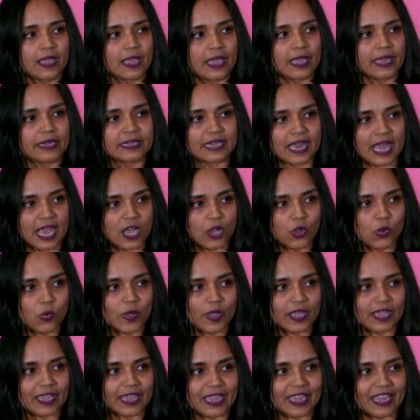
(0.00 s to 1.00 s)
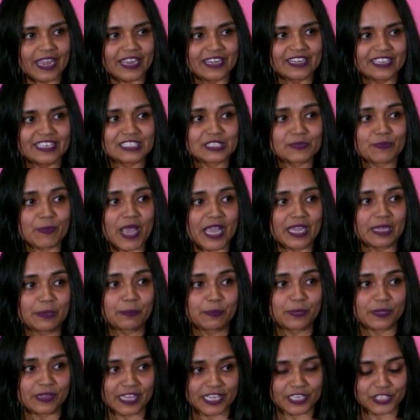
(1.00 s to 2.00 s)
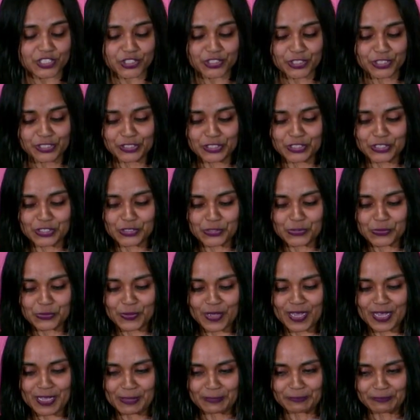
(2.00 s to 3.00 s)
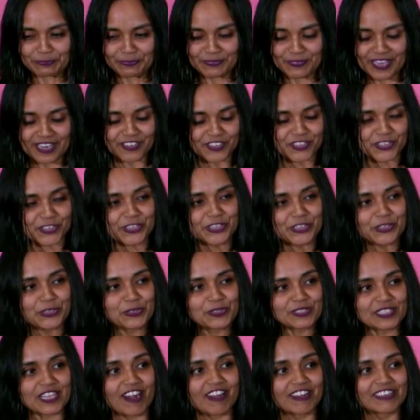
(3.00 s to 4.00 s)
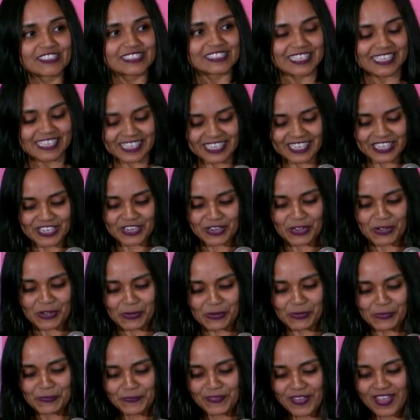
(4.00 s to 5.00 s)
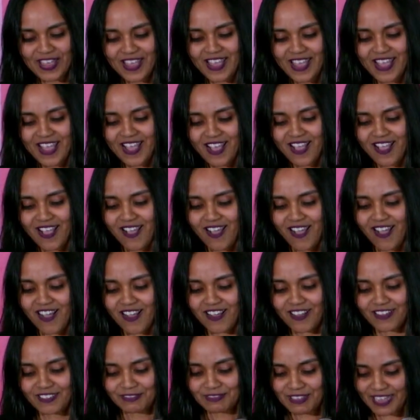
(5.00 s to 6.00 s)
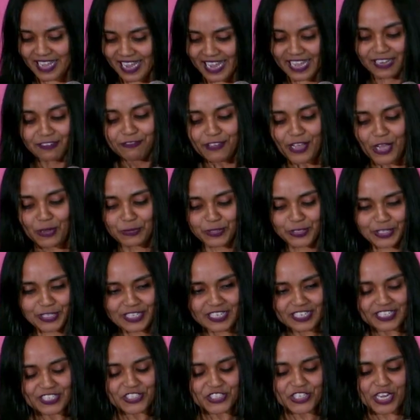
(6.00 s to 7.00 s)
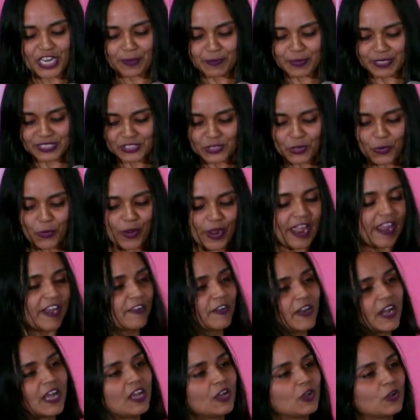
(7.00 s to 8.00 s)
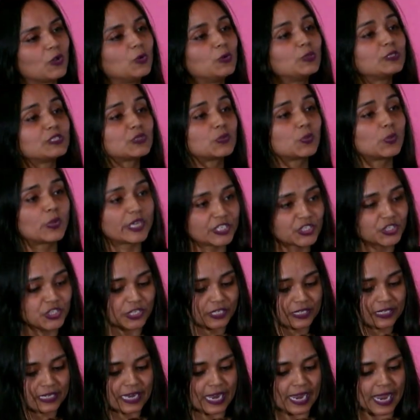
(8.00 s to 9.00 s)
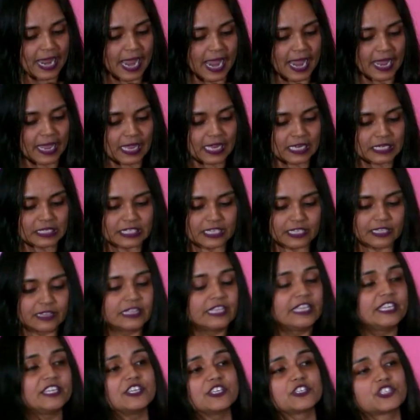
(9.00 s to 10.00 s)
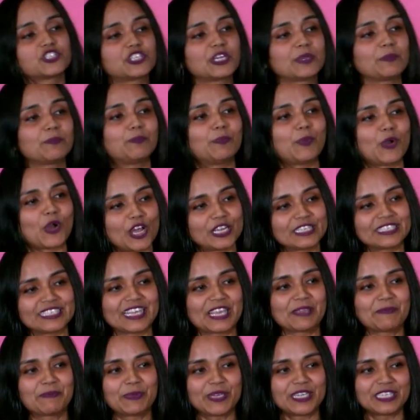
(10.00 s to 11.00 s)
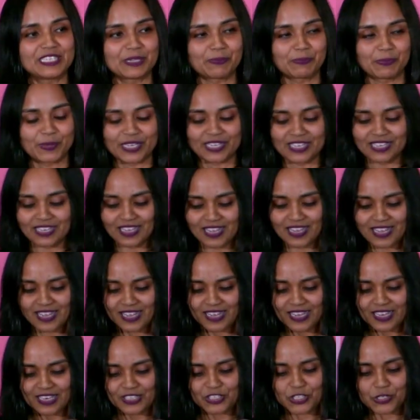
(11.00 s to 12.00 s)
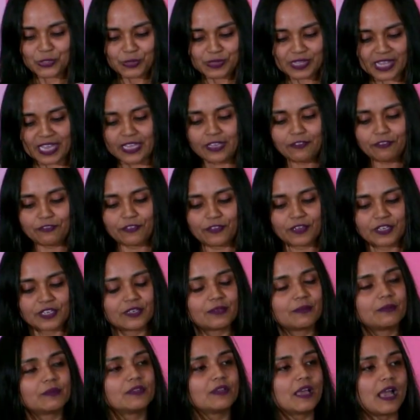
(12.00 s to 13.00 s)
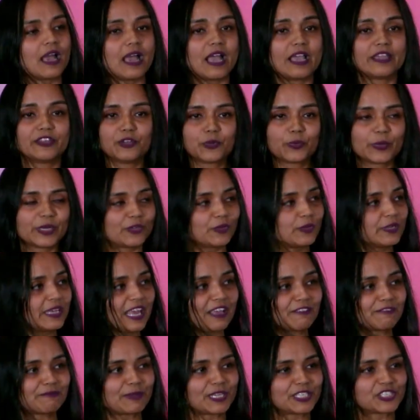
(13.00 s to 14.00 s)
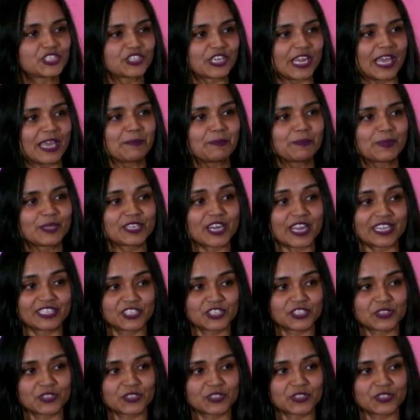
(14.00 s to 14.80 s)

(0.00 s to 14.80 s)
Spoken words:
And now it is my pleasure to introduce our CEO and founder, Seamus O'Hara, whose vision and leadership brought IPDP to life. I know we don't have much time, but I